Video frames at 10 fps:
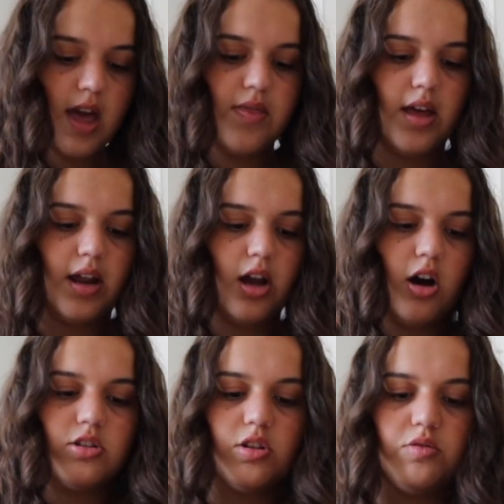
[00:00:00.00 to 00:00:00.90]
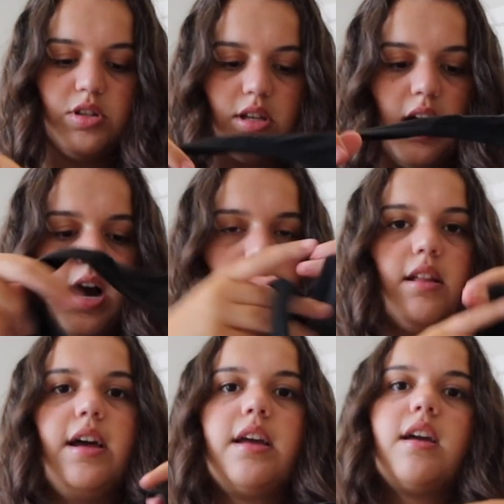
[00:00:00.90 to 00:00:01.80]
and then I also just got
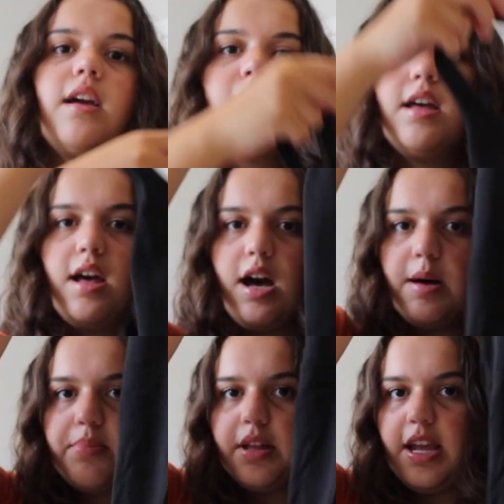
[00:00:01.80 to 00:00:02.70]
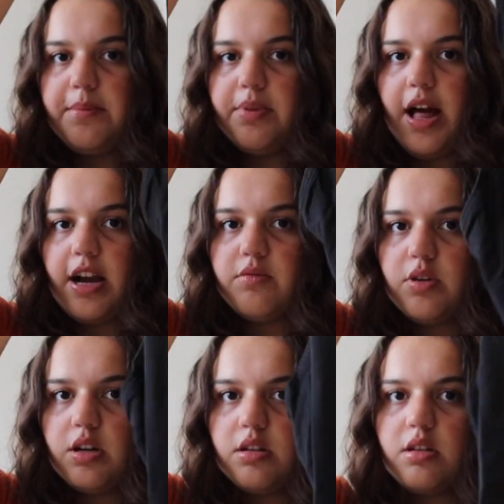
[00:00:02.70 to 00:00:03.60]
like a plain black
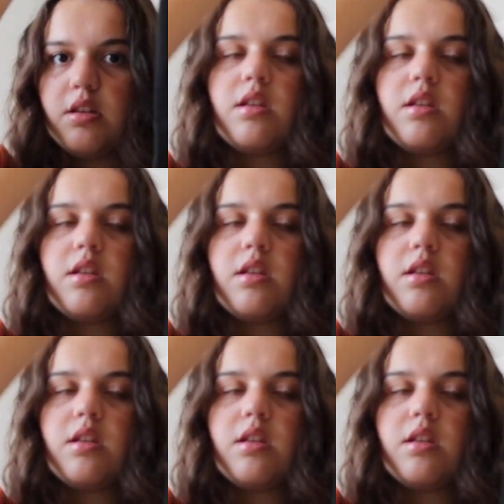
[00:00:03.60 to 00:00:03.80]
one,